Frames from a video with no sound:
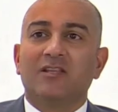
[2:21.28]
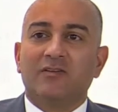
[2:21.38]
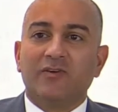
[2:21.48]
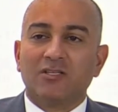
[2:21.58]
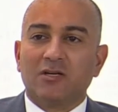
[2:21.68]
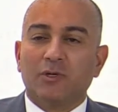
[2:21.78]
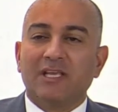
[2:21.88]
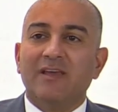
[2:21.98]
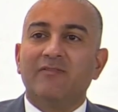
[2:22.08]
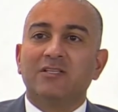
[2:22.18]
The advice I
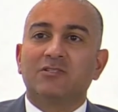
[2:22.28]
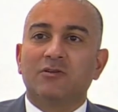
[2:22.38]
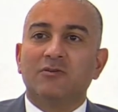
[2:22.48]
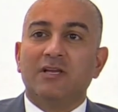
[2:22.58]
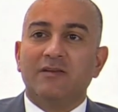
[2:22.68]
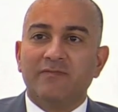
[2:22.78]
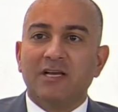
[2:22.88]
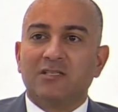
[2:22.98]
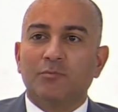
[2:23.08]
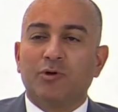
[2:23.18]
would give is to
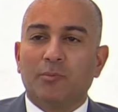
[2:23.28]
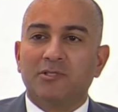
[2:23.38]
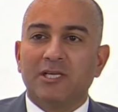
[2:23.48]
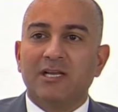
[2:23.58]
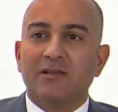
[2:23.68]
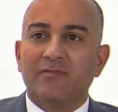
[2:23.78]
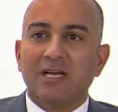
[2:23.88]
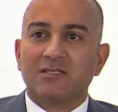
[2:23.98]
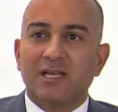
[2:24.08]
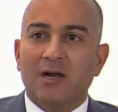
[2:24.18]
invest in property and
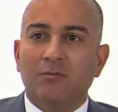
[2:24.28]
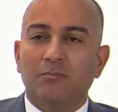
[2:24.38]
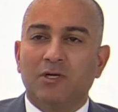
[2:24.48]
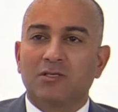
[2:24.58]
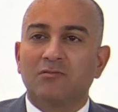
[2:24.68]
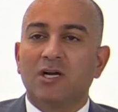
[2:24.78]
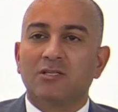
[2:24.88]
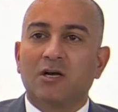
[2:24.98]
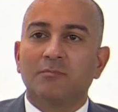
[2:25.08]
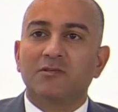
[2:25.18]
invest now, because the
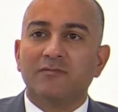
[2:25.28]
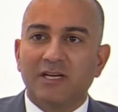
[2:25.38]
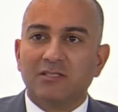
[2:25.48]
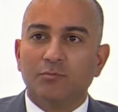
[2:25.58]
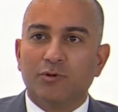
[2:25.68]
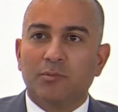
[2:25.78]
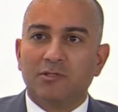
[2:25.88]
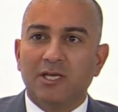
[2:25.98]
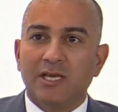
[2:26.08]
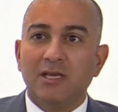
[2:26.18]
right time to invest in
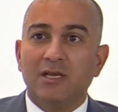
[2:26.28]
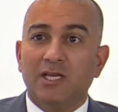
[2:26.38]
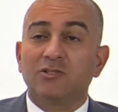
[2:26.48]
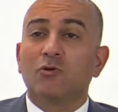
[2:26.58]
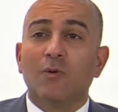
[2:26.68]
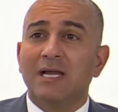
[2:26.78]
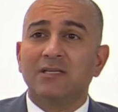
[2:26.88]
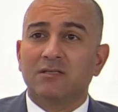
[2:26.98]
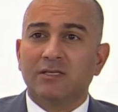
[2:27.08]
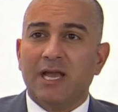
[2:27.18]
property is
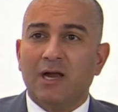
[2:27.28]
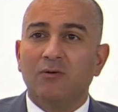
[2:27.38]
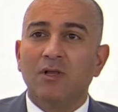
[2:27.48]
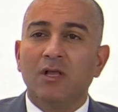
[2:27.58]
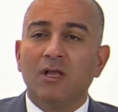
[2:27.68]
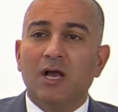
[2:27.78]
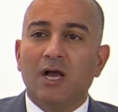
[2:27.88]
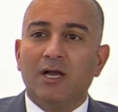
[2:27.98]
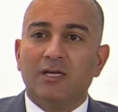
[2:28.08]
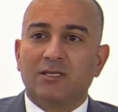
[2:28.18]
always now.
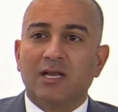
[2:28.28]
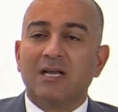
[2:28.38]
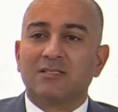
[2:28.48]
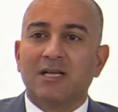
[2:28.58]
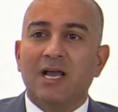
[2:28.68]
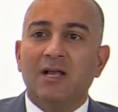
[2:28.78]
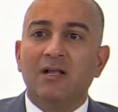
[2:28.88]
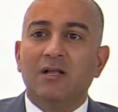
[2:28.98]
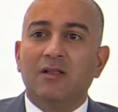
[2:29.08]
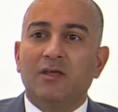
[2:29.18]
It's an asset
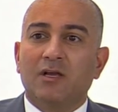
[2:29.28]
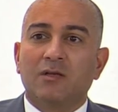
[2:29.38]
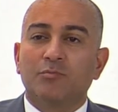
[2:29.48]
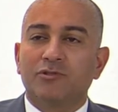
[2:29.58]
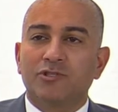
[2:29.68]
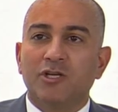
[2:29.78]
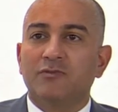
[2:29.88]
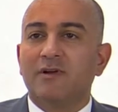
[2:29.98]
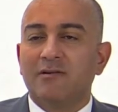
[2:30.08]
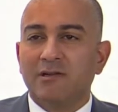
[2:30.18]
that can
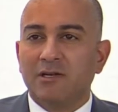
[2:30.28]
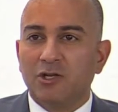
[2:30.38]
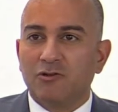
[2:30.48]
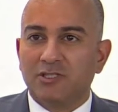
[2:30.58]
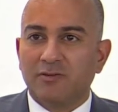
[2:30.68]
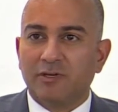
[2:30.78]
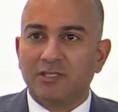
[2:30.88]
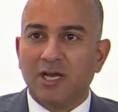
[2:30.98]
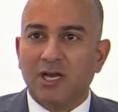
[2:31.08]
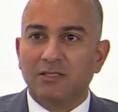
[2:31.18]
produce very lucrative
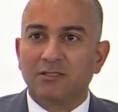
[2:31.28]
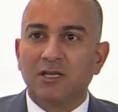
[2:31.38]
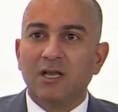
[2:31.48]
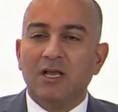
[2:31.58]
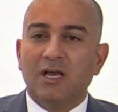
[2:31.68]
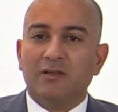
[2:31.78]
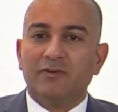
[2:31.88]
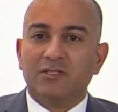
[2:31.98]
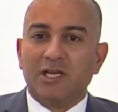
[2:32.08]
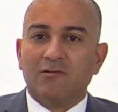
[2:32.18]
returns, and
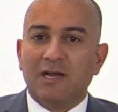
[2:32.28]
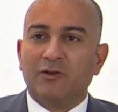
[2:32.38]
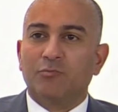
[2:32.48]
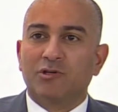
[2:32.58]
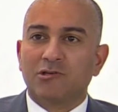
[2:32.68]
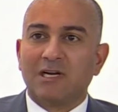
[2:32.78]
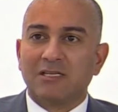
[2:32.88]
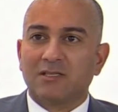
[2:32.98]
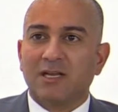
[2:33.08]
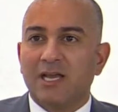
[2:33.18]
if you sit around and
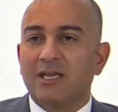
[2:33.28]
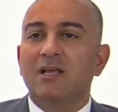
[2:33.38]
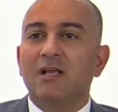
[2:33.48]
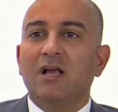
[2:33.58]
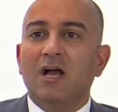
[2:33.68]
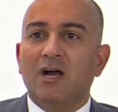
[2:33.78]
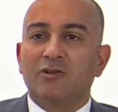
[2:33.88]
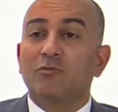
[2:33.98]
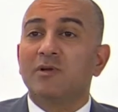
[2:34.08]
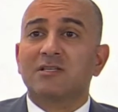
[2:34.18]
procrastinate,
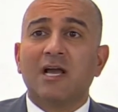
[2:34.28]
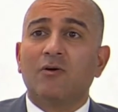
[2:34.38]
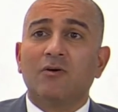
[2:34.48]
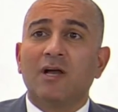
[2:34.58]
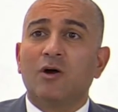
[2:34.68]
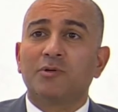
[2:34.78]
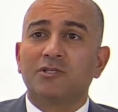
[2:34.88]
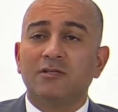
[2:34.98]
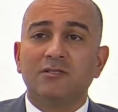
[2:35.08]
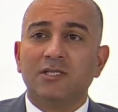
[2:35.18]
you'll miss out on that
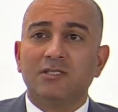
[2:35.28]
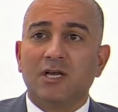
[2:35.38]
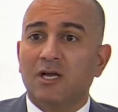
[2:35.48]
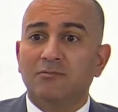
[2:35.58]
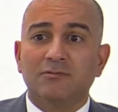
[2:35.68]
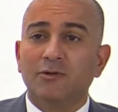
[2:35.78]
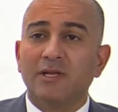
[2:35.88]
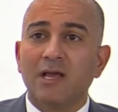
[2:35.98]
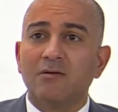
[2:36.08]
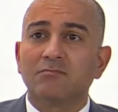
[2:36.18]
opportunity, so do
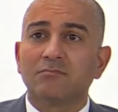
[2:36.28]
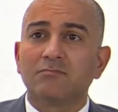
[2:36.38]
it now.